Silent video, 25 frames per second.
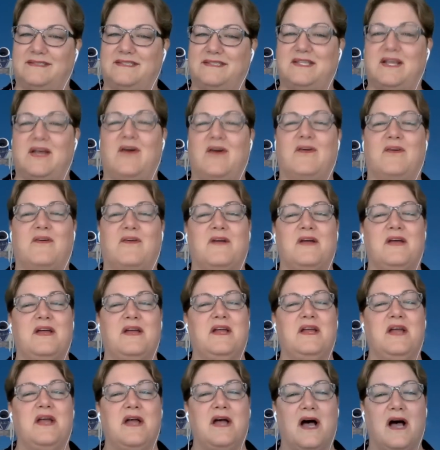so
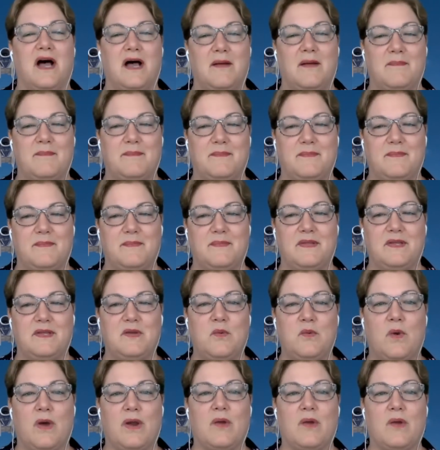um,
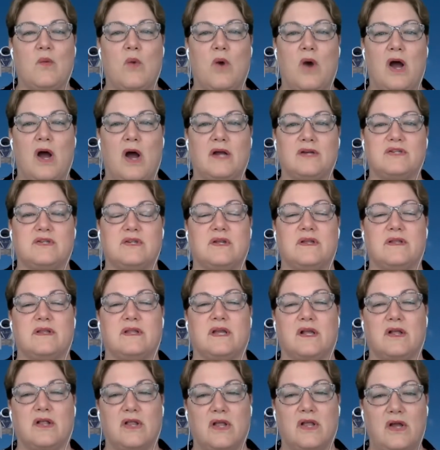you want to wash
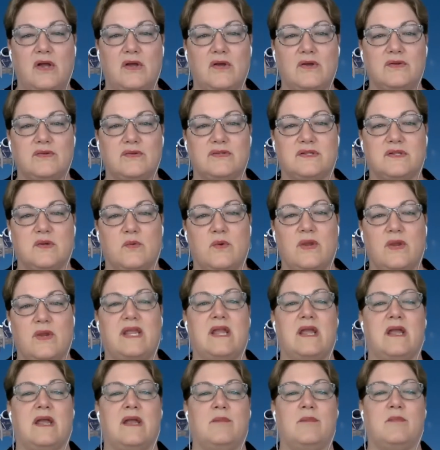the clothes the
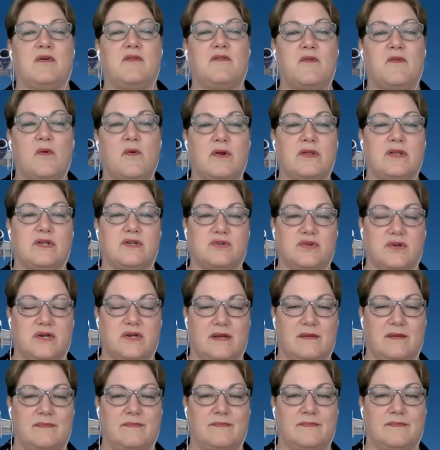weekend before the
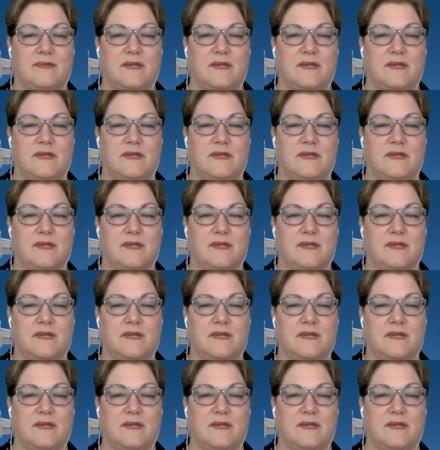trip